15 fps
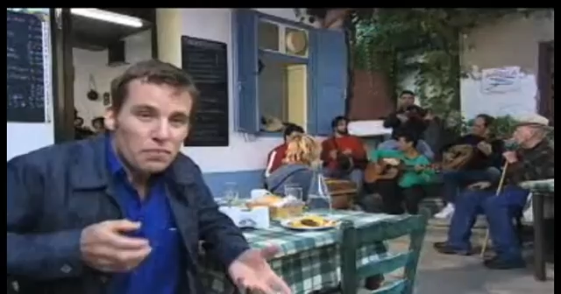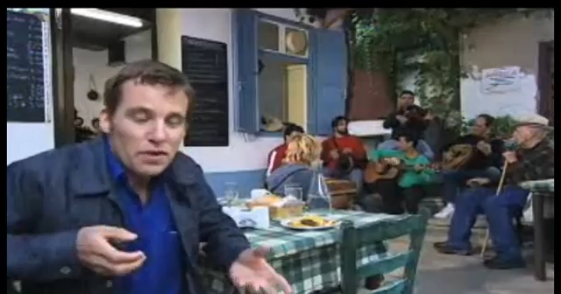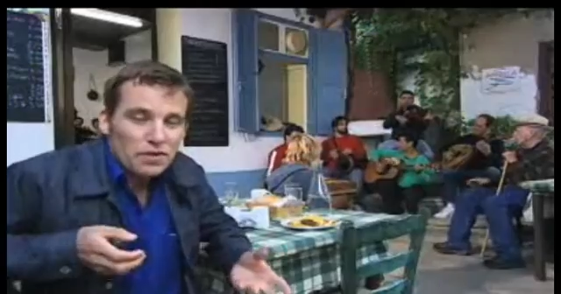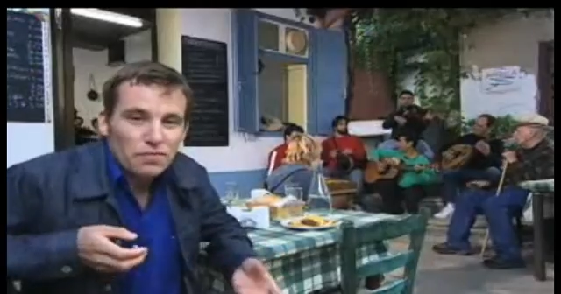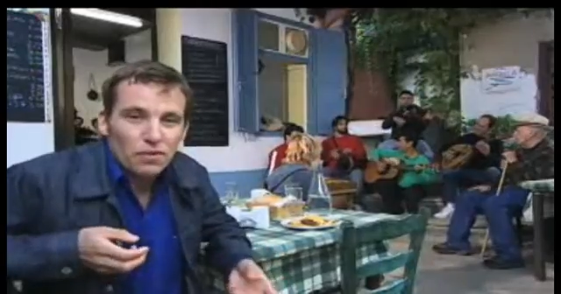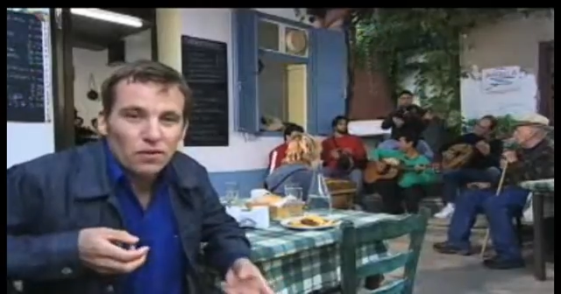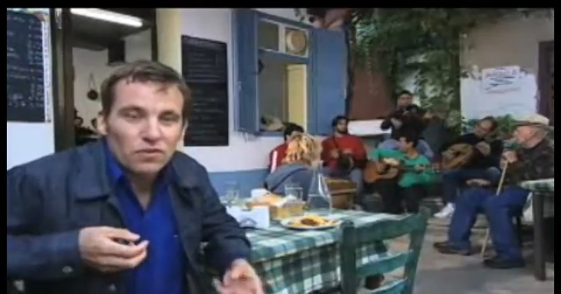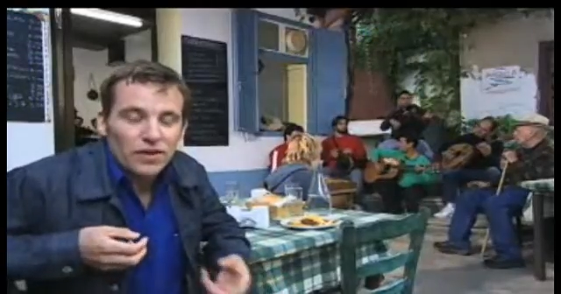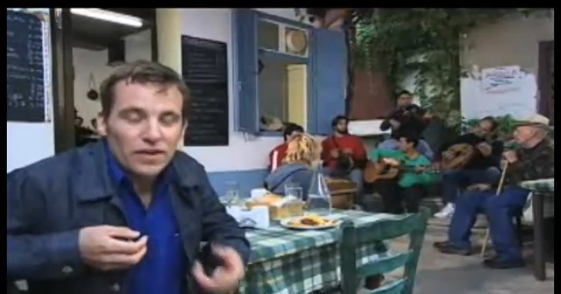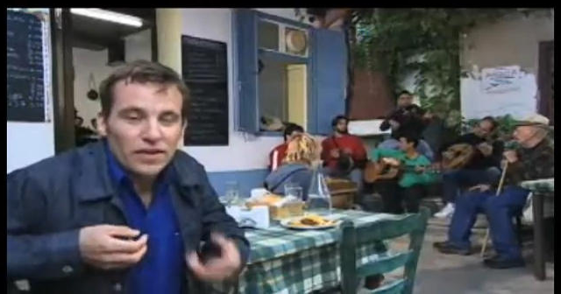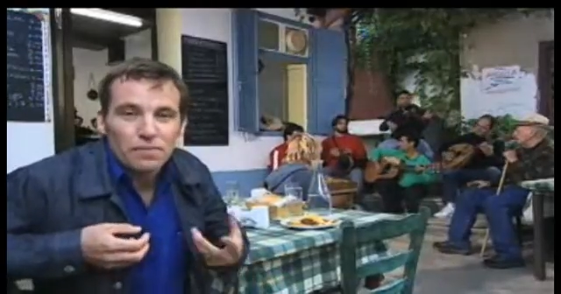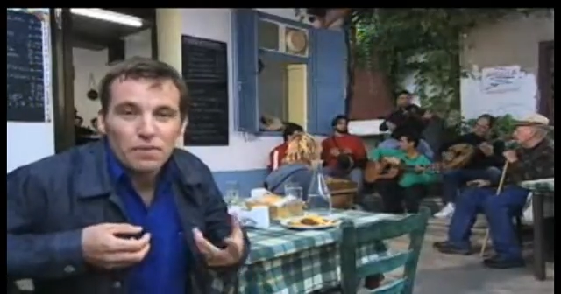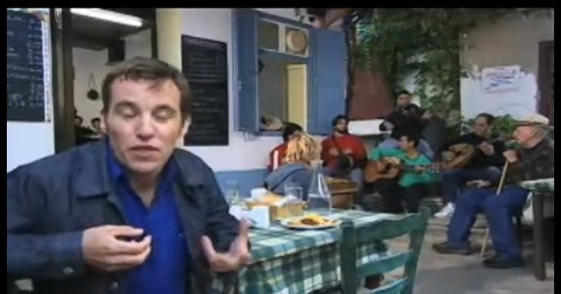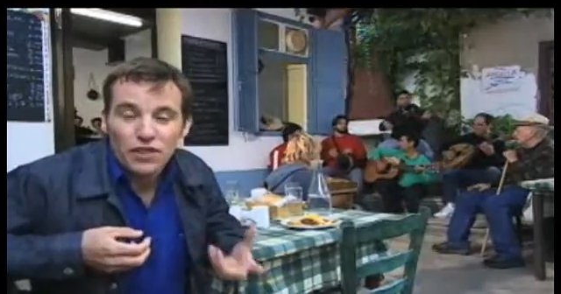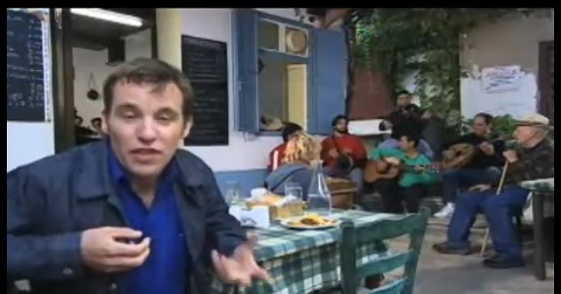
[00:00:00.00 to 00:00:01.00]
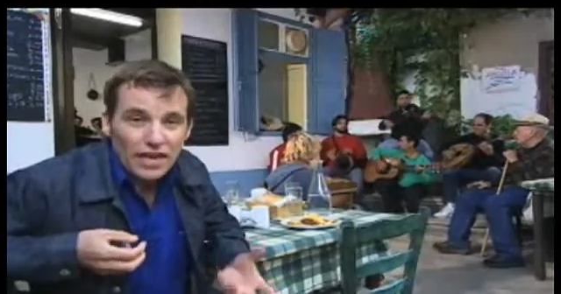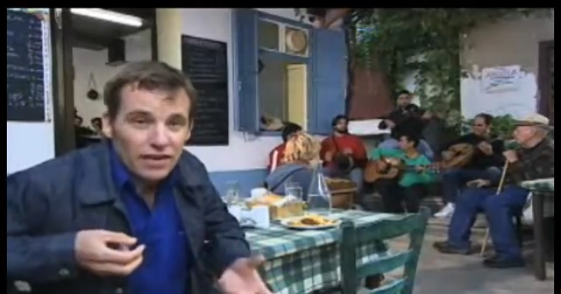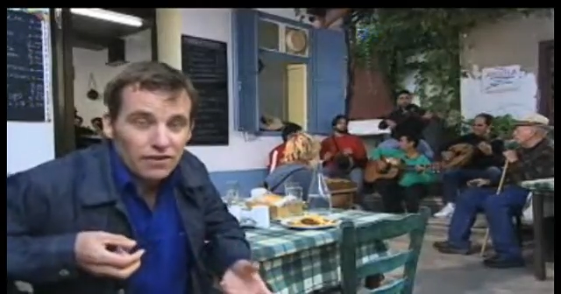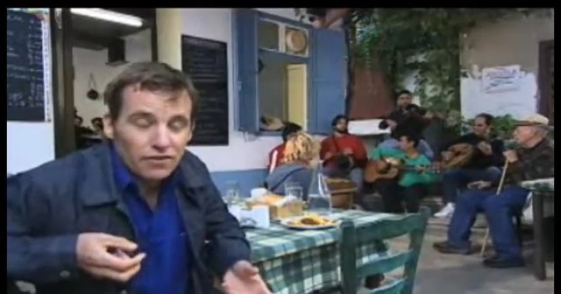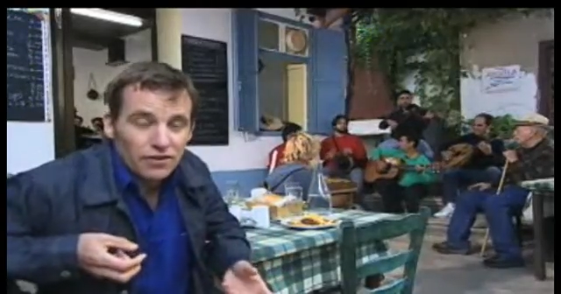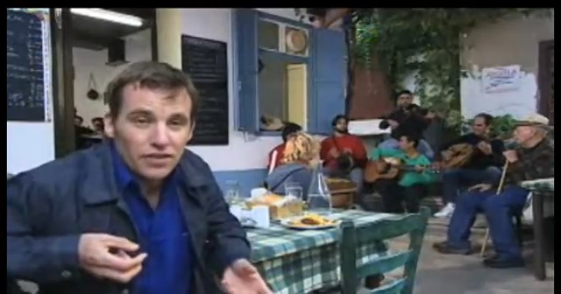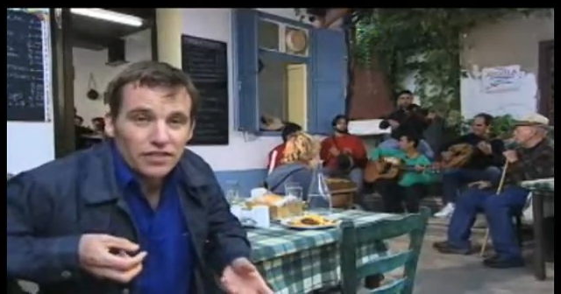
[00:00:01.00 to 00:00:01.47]
Some people credit
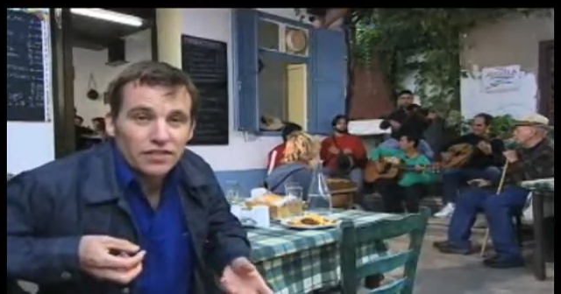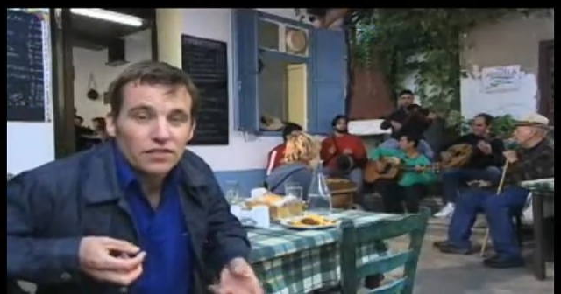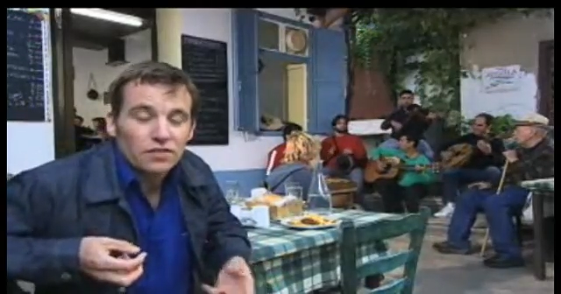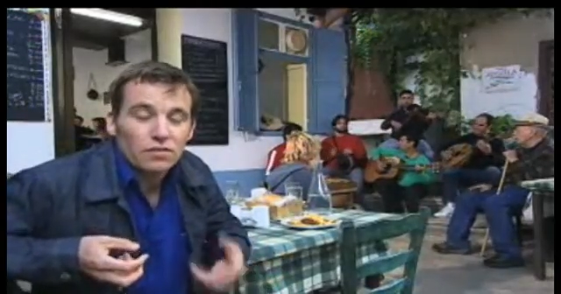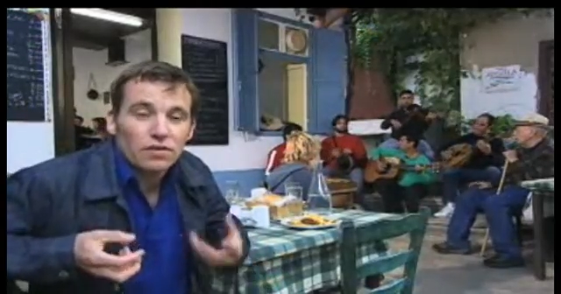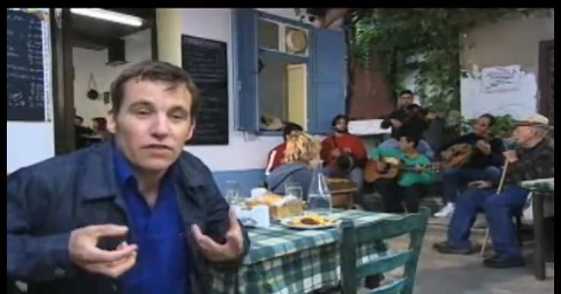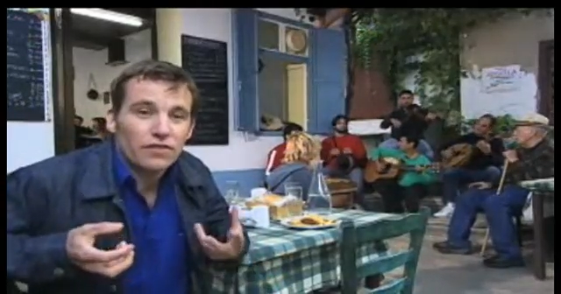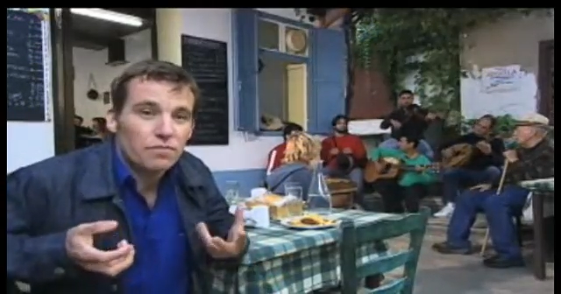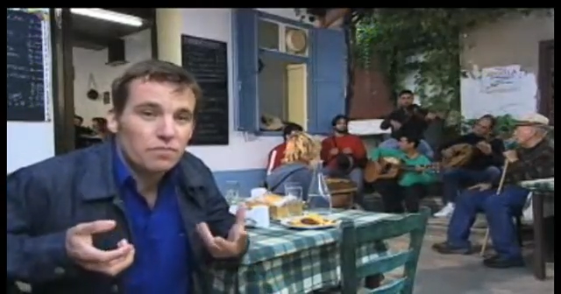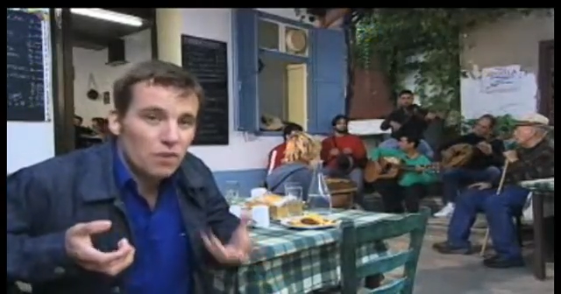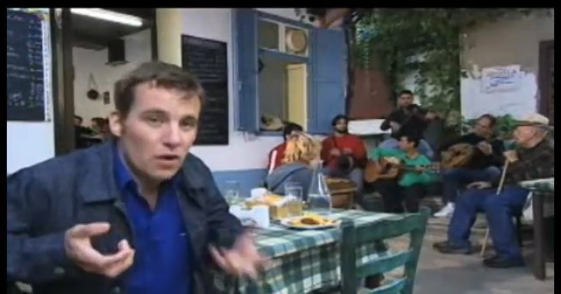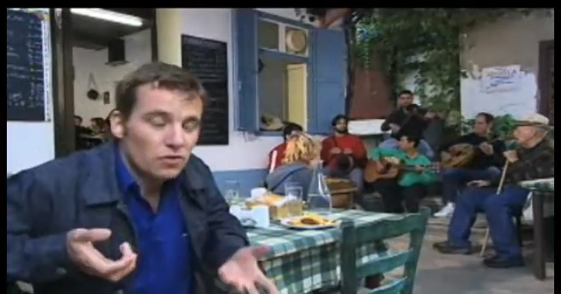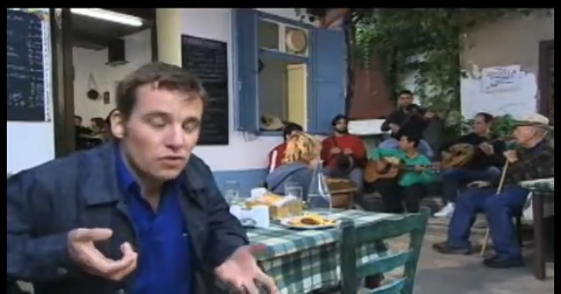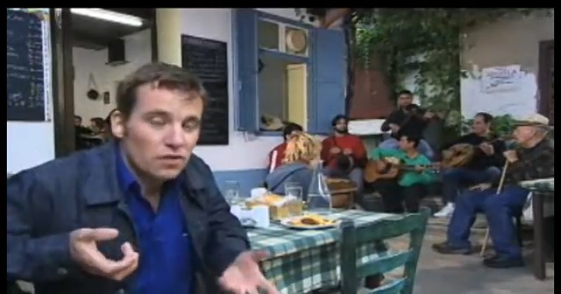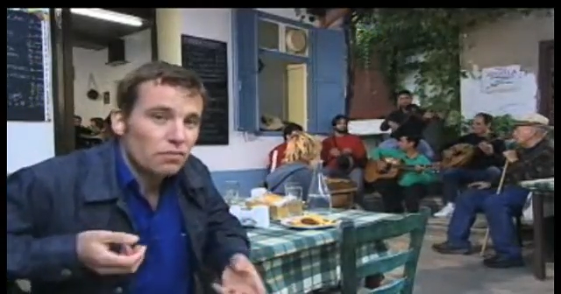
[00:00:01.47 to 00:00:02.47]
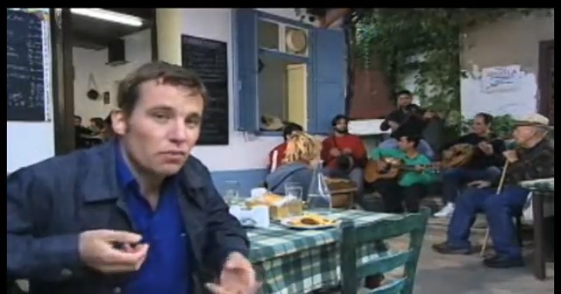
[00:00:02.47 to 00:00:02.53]
Pythagoras as one of the most